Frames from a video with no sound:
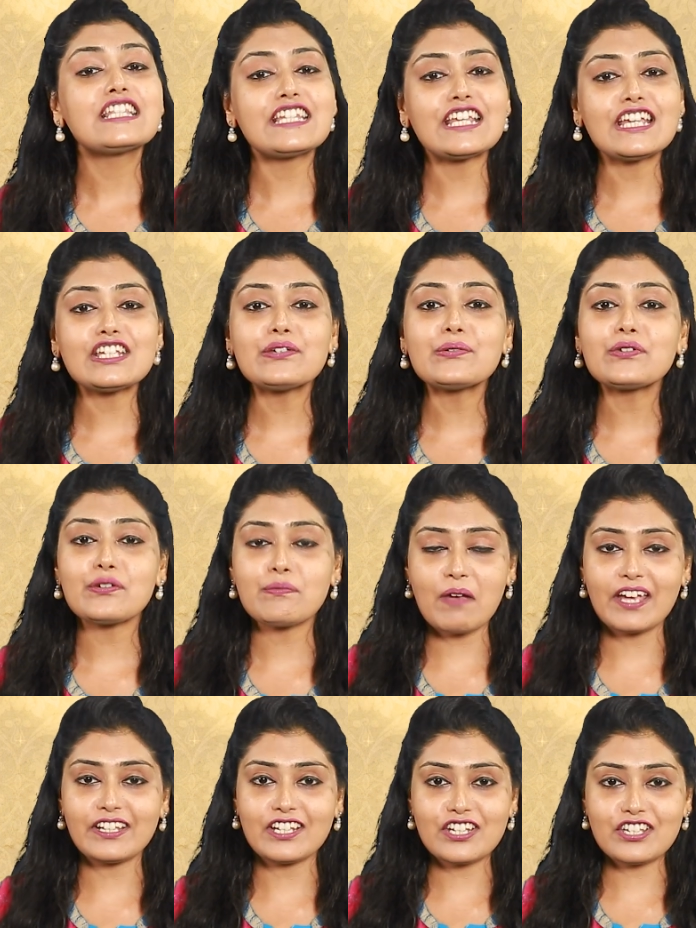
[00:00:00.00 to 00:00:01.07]
Stay tuned to
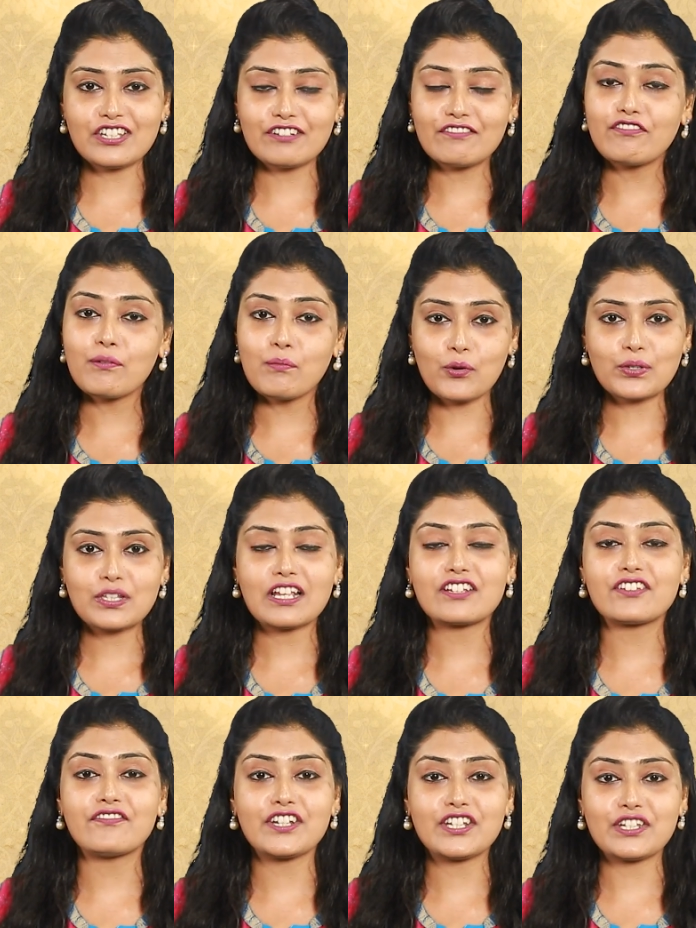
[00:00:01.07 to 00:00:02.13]
My Nation for more
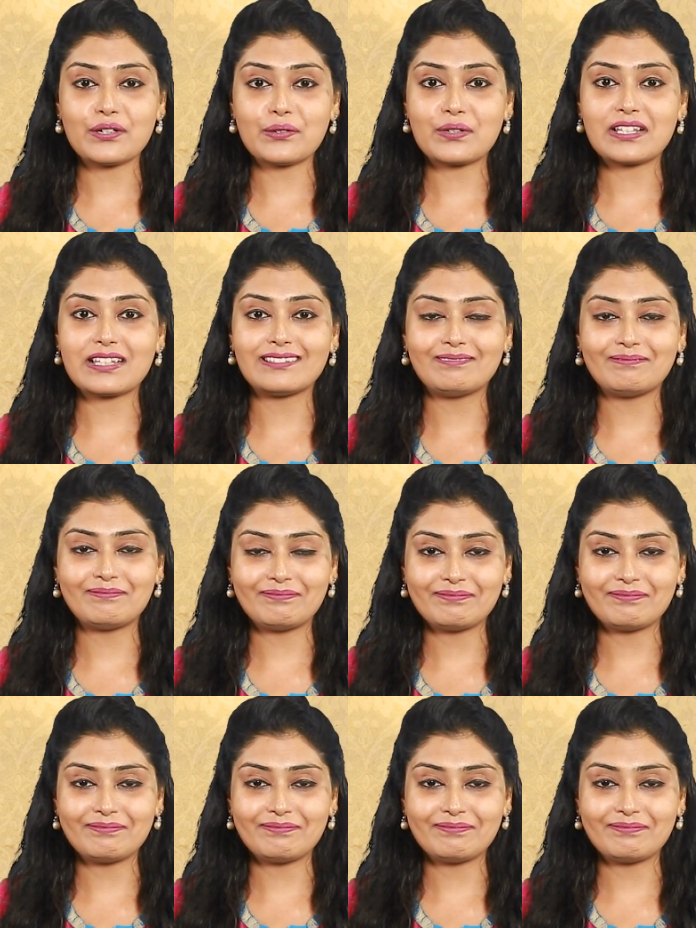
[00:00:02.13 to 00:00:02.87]
such videos.